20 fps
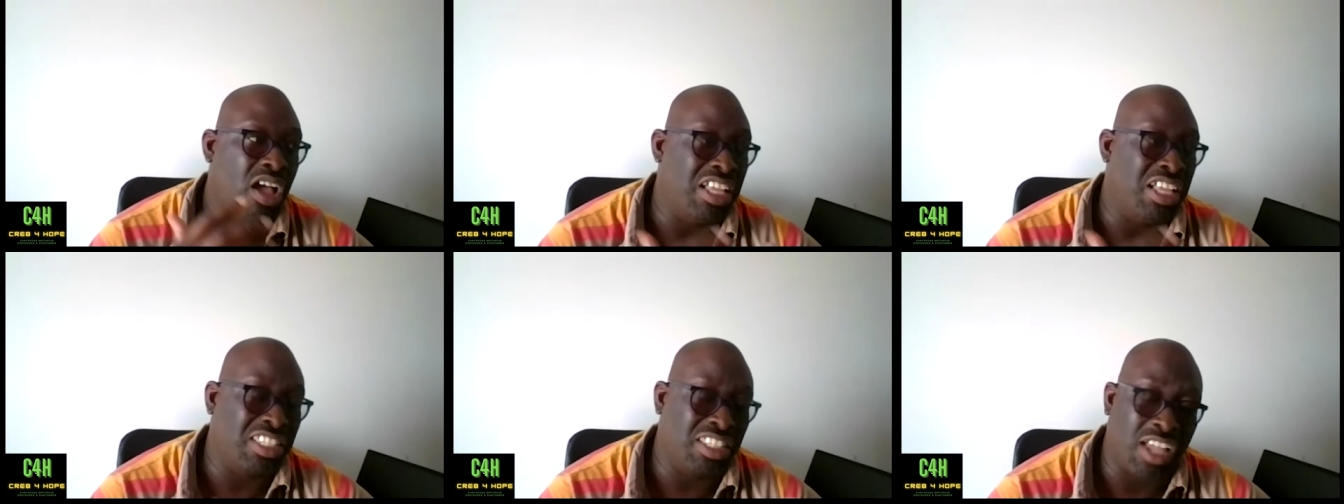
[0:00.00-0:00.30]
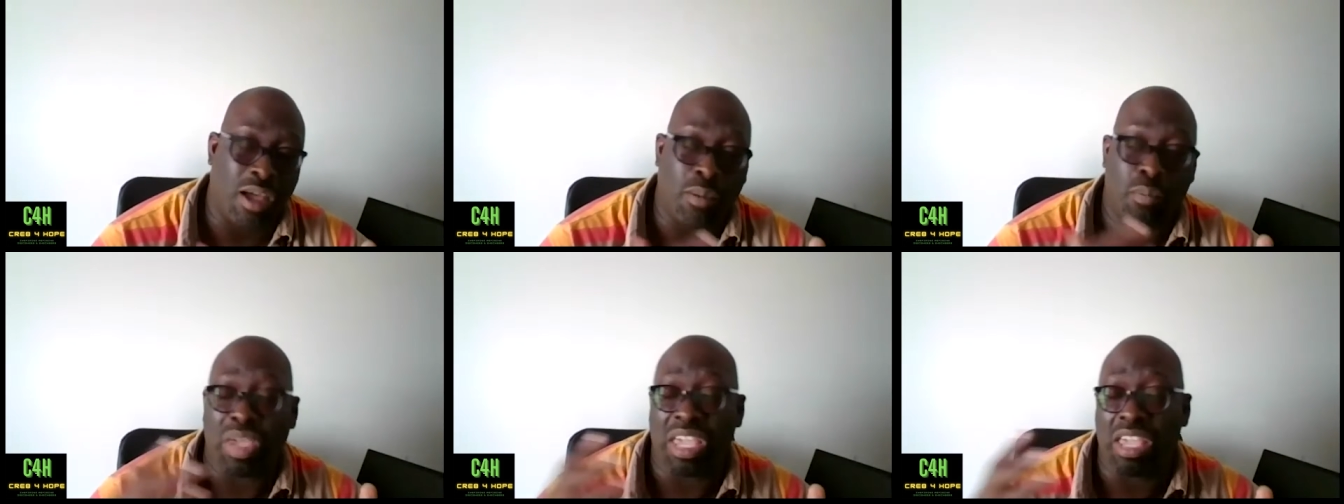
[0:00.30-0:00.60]
And
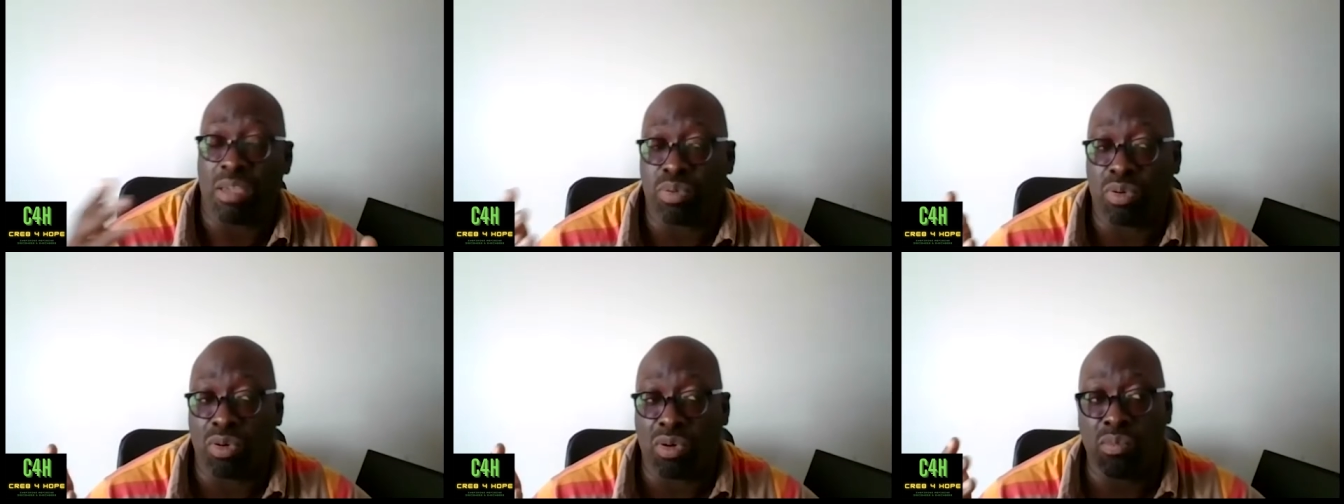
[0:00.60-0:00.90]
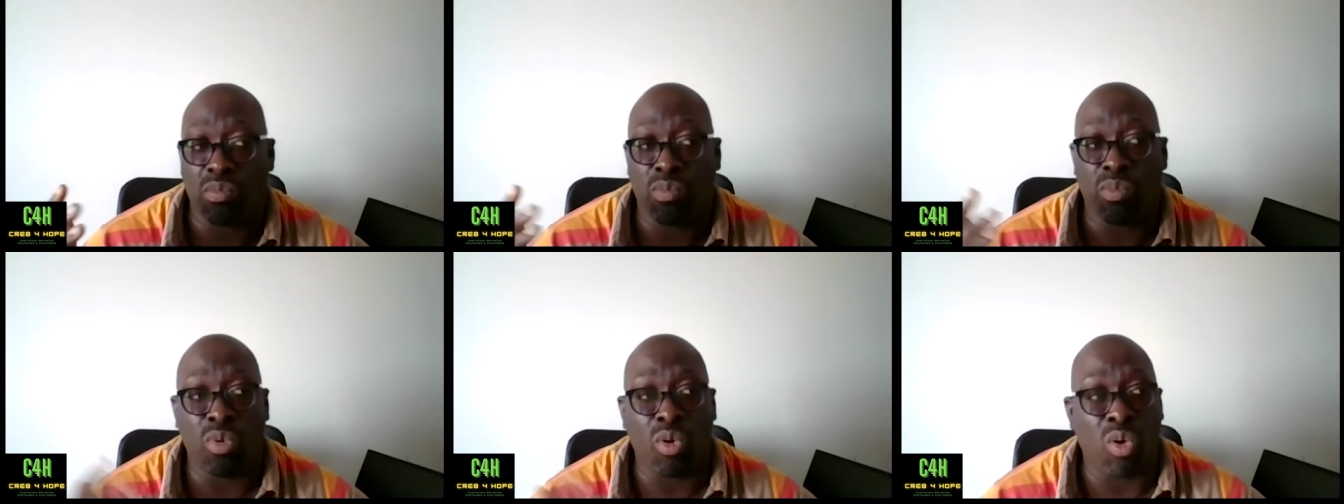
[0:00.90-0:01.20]
some
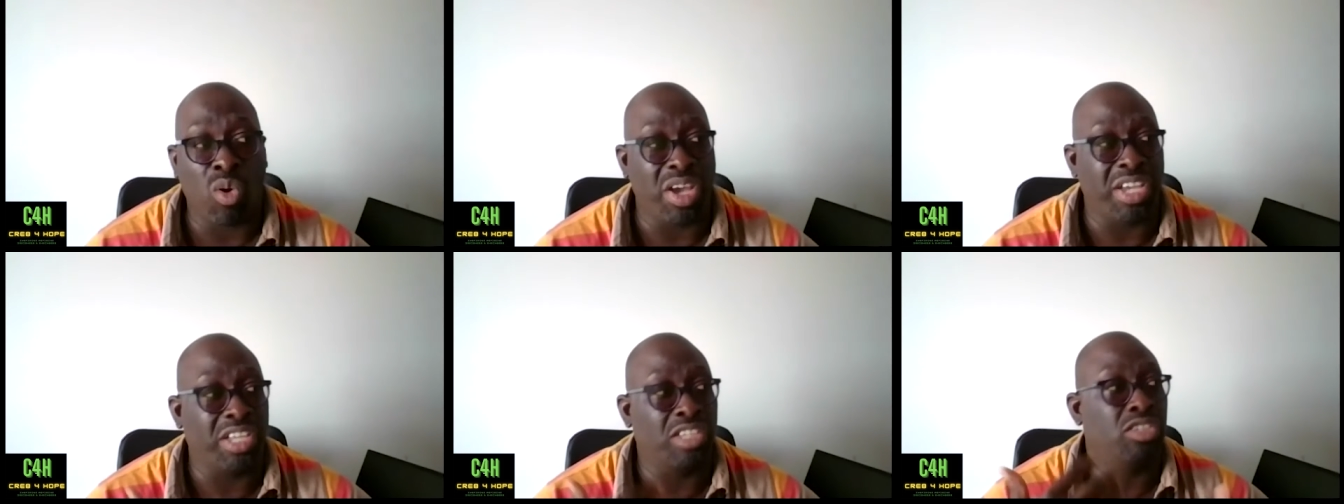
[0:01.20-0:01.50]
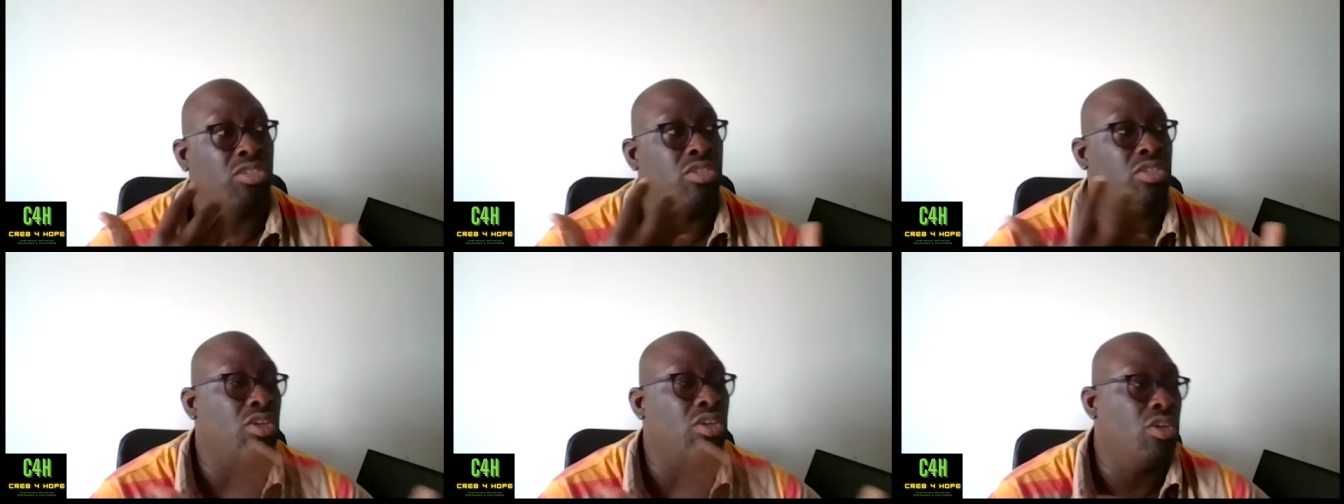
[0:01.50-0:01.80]
people more
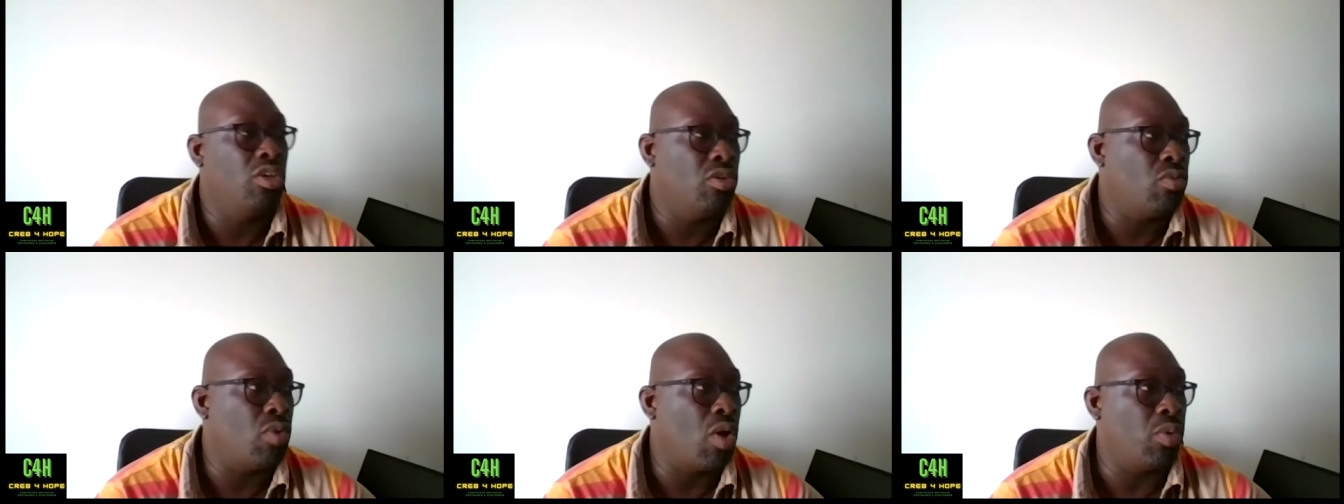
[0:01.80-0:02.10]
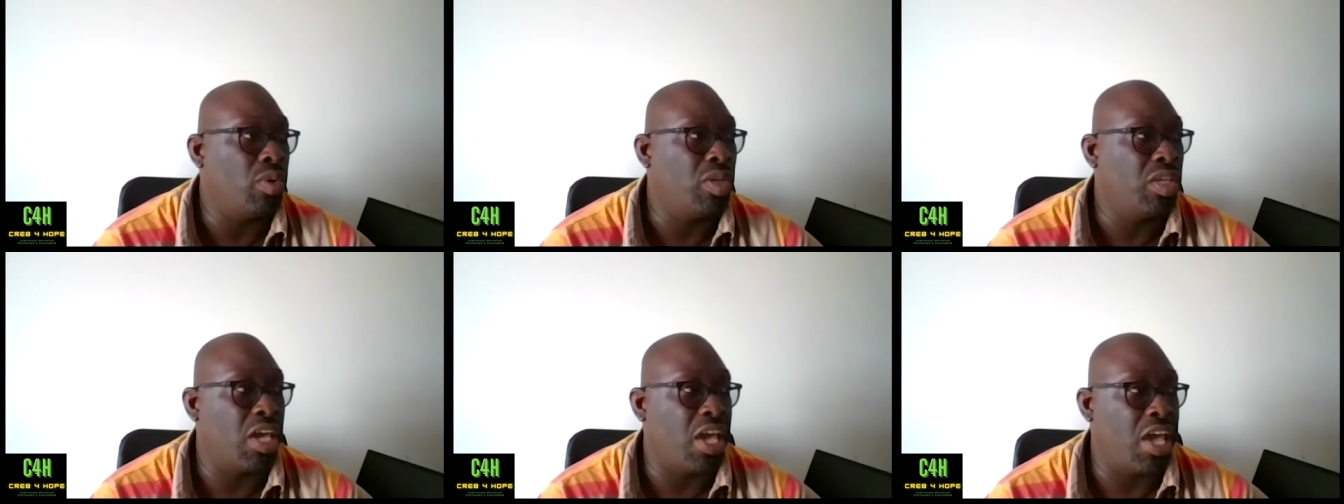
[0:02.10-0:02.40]
into,
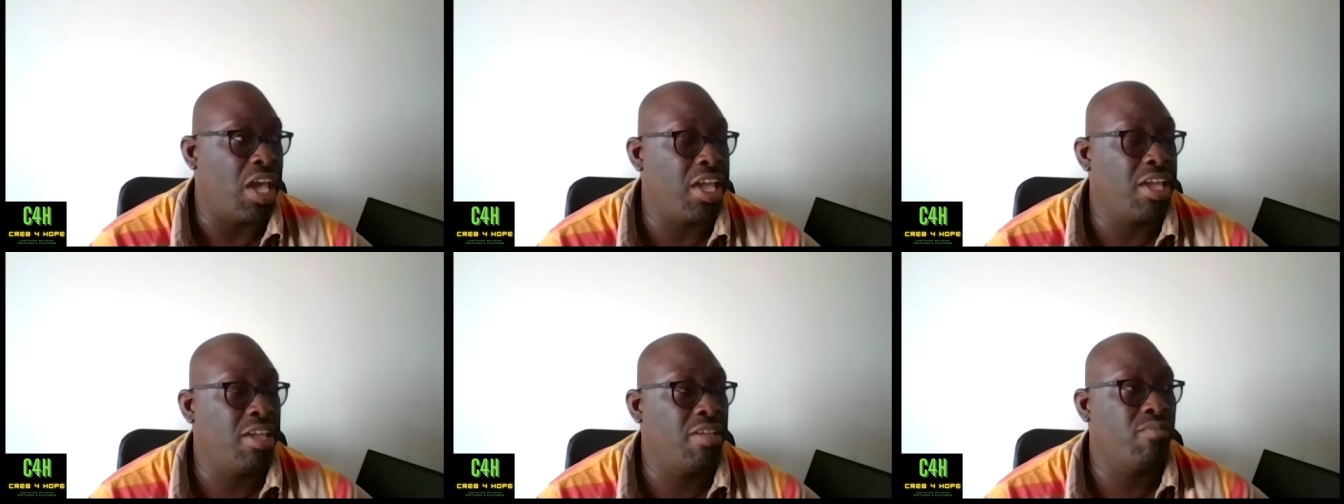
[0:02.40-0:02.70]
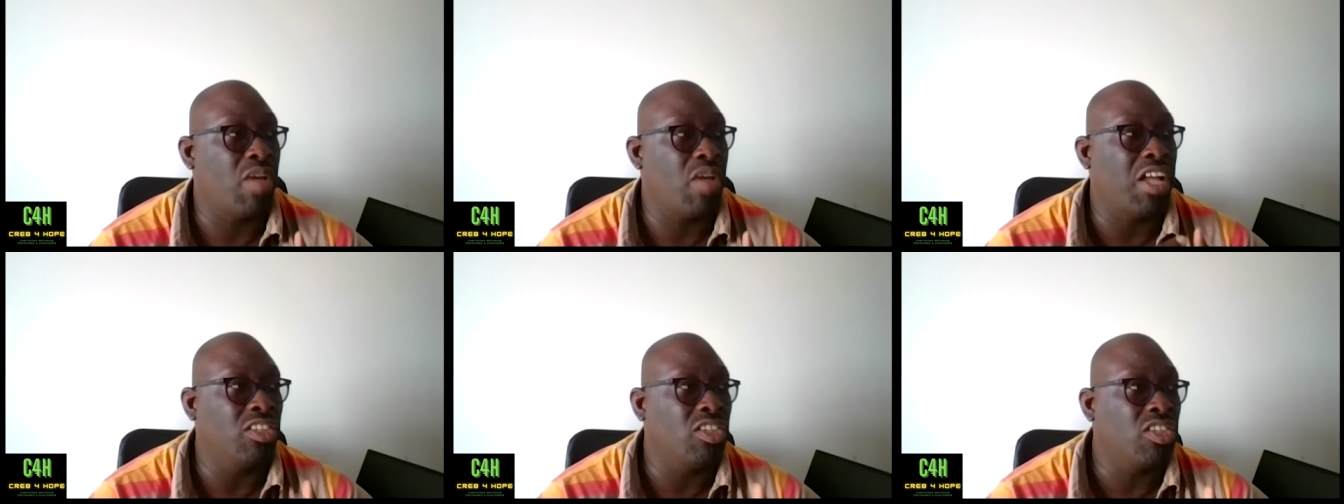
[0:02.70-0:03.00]

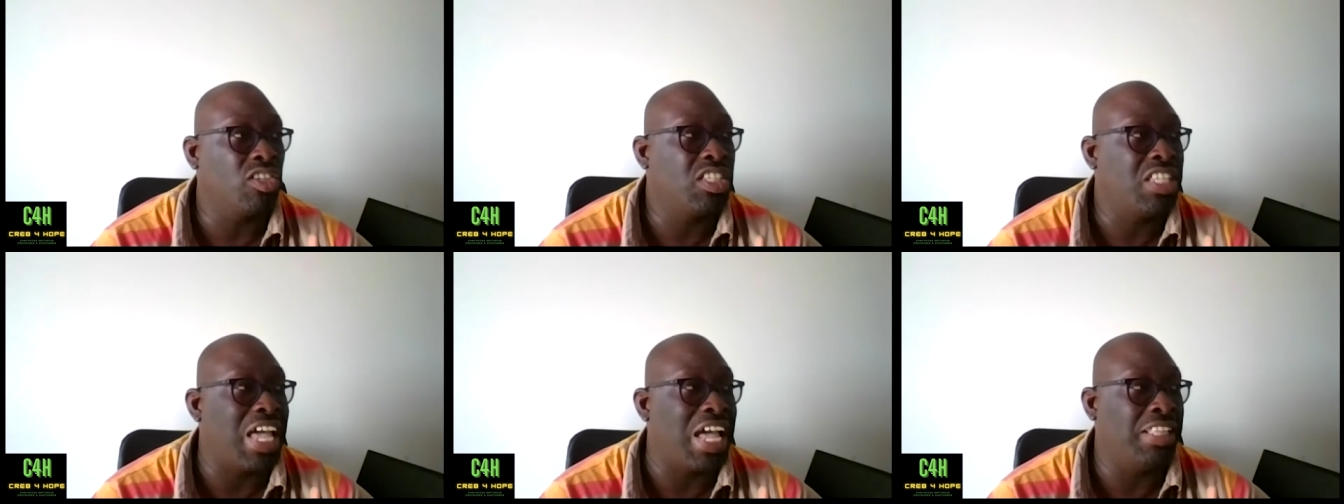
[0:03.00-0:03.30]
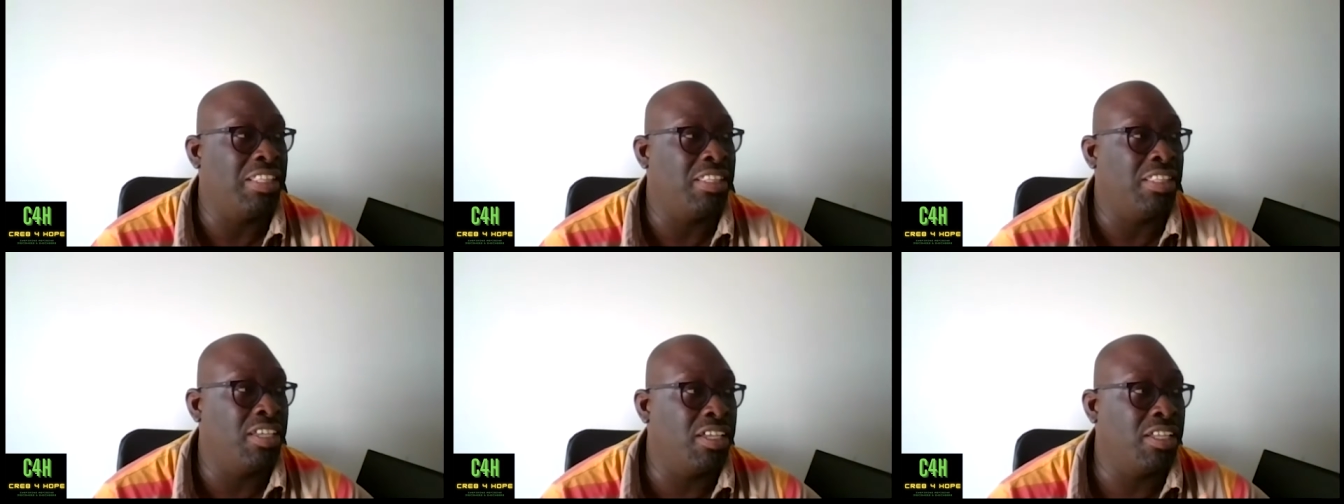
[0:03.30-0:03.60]
okay,
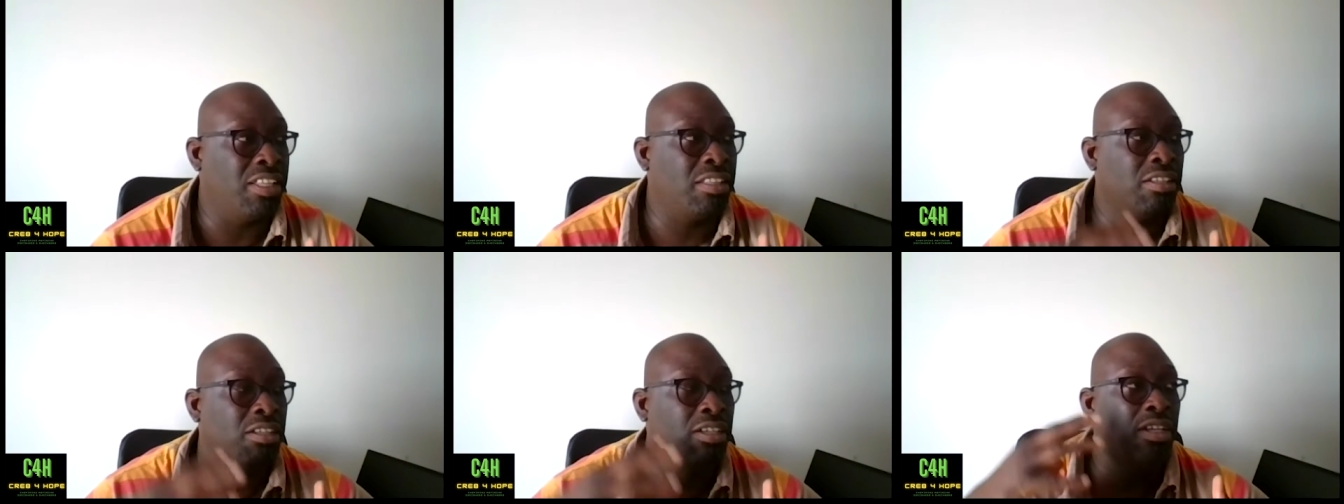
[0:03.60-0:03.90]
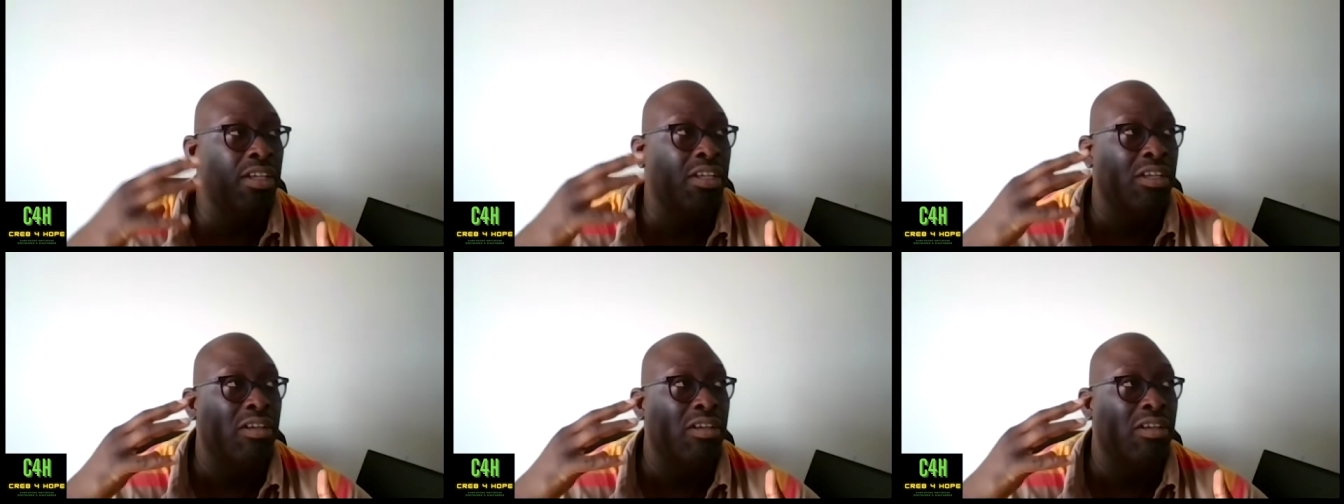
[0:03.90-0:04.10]
understanding